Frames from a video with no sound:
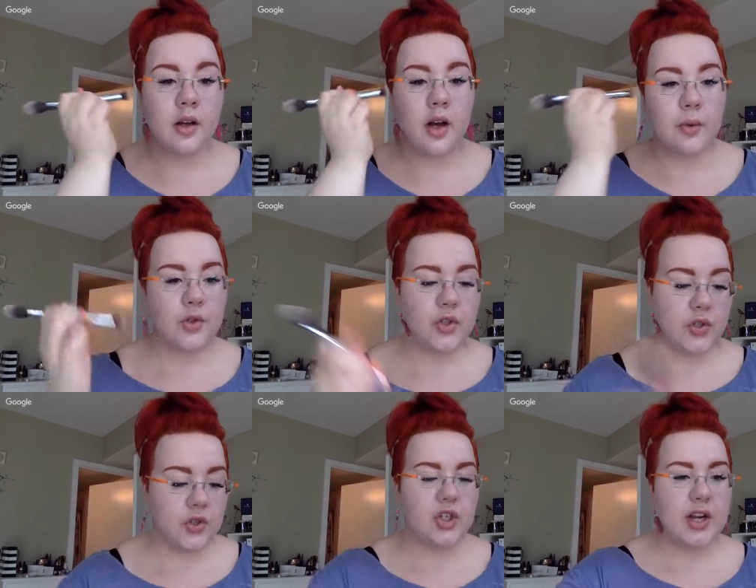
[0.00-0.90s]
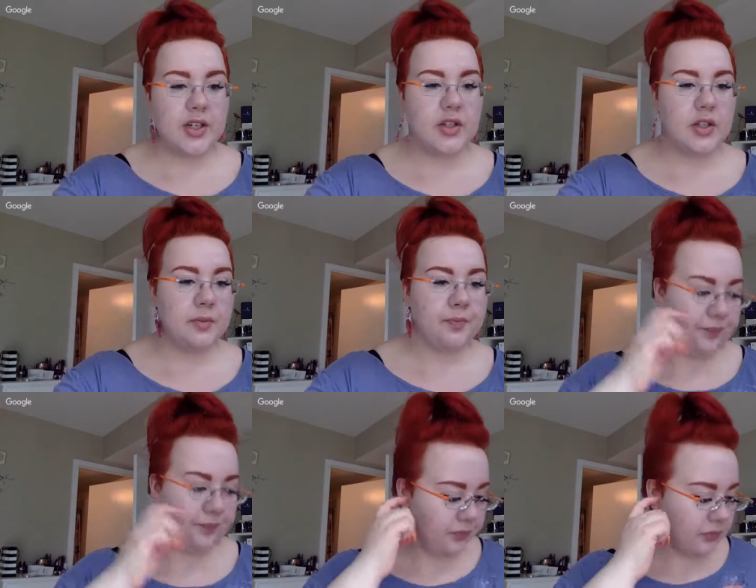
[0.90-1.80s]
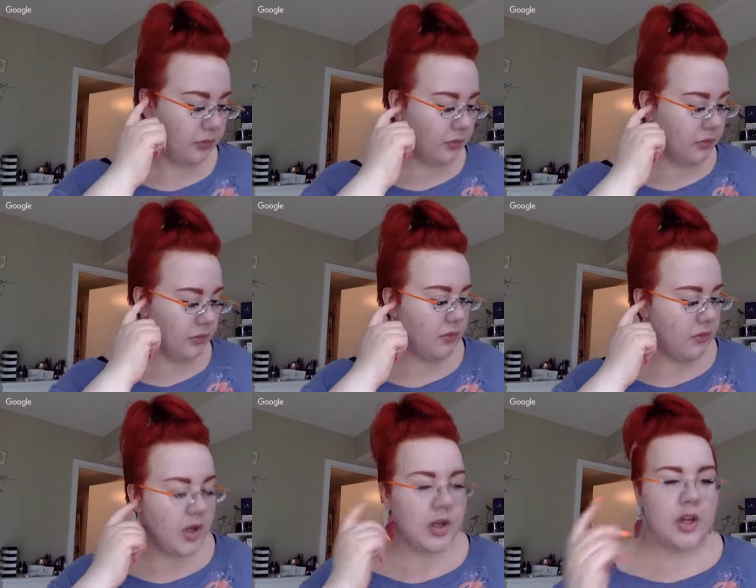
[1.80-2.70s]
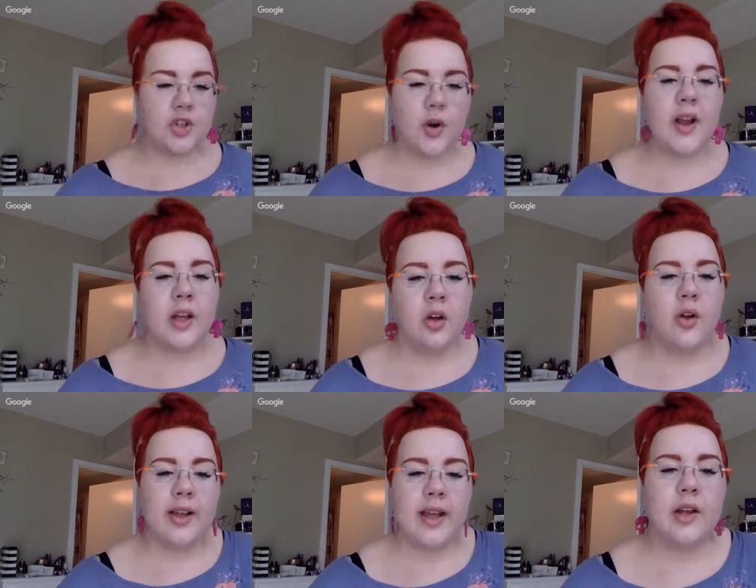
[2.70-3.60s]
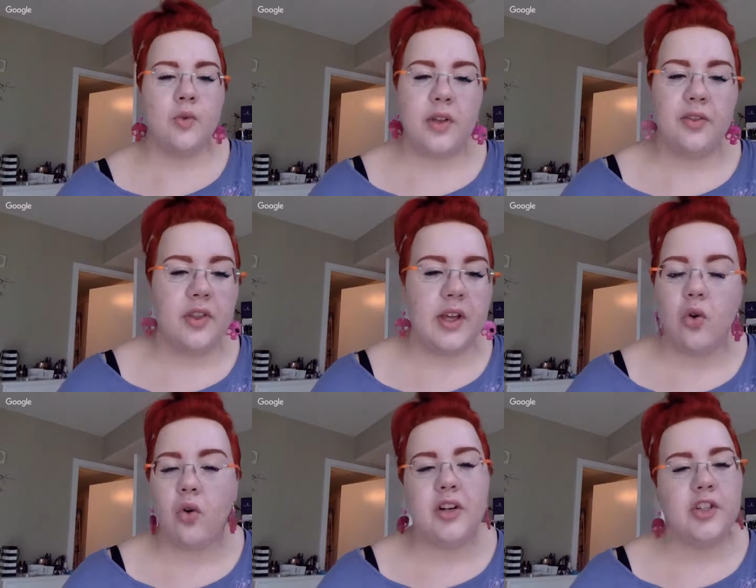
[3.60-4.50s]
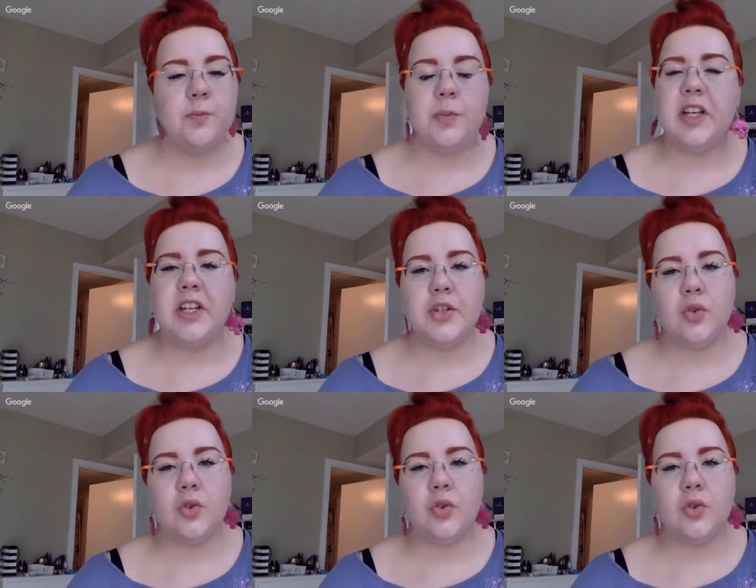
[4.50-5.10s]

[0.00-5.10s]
I would suggest trying out again with the orange, peach,